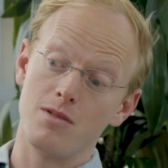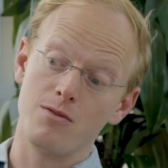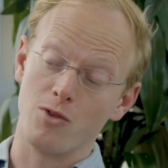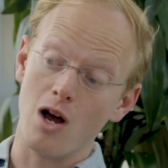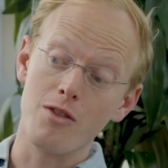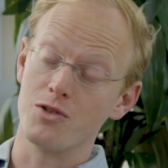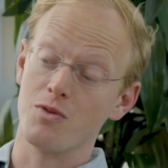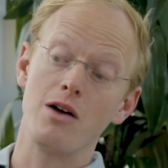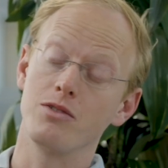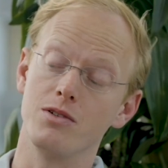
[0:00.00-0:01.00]
for others
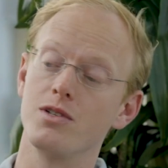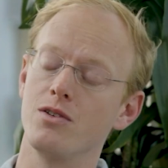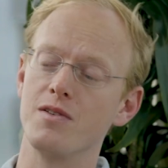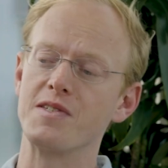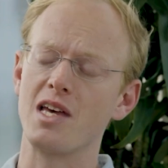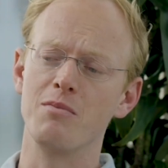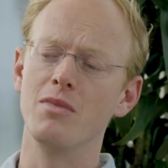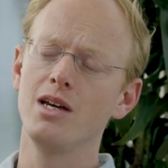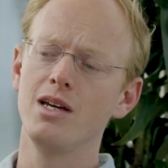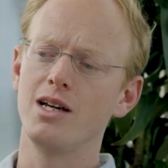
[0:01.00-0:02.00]
around you to do the same.
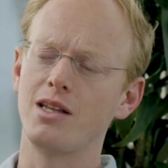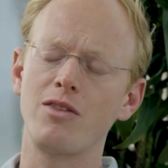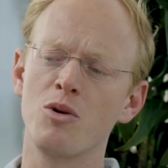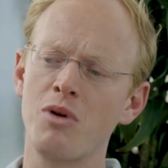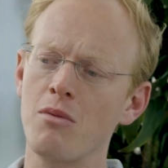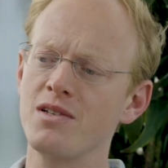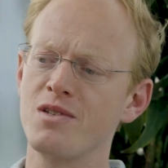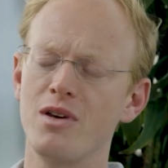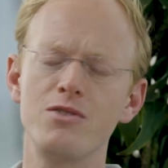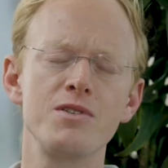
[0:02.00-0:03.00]
And that there are probably
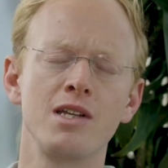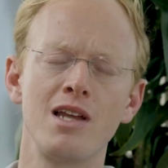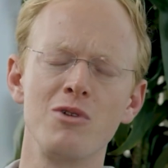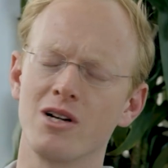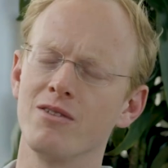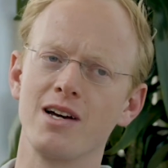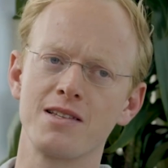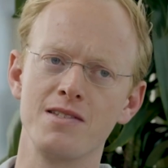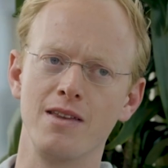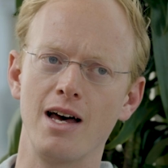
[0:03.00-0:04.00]
some interesting network
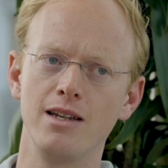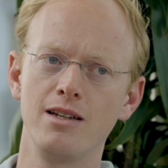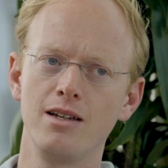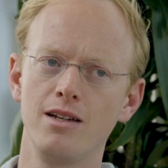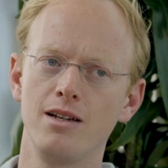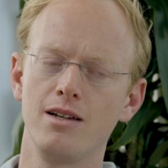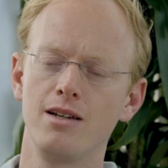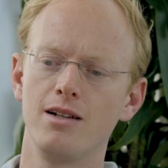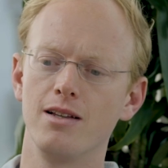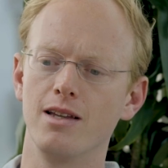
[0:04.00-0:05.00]
effects in that.
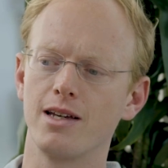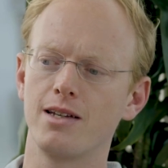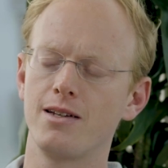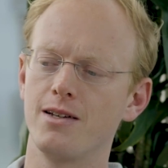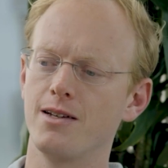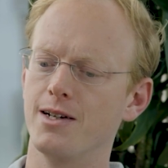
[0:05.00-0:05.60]
Like,